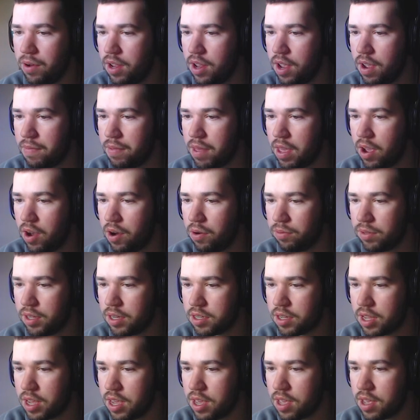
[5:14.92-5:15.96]
if they hold this
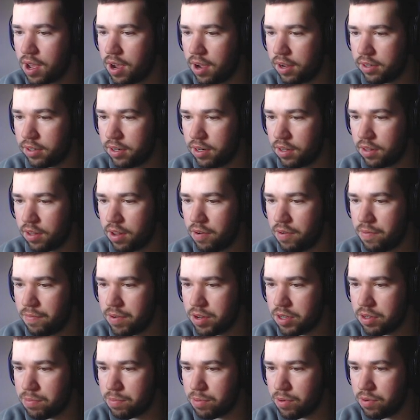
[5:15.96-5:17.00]
key card, look, they're
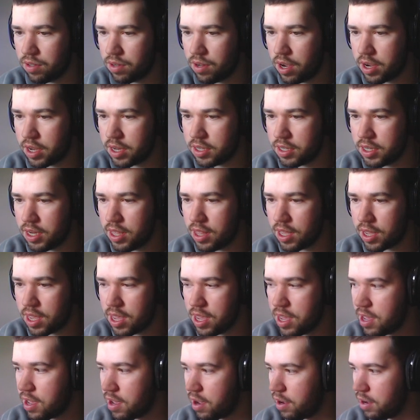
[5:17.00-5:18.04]
invisible. I can see the
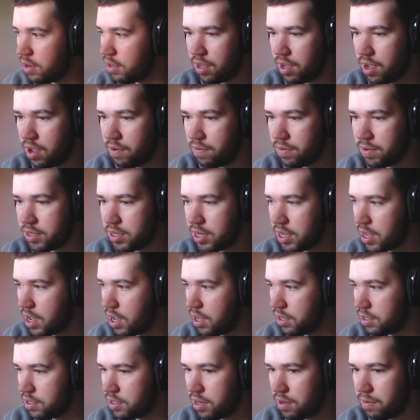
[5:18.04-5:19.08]
key card. I obviously
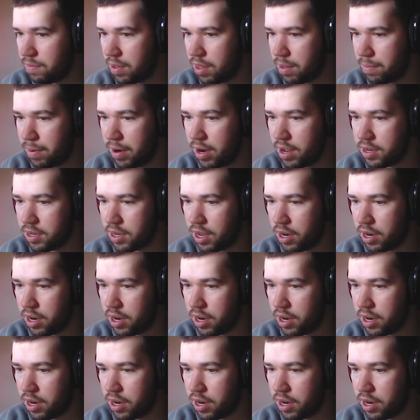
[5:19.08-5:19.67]
can't see where the player's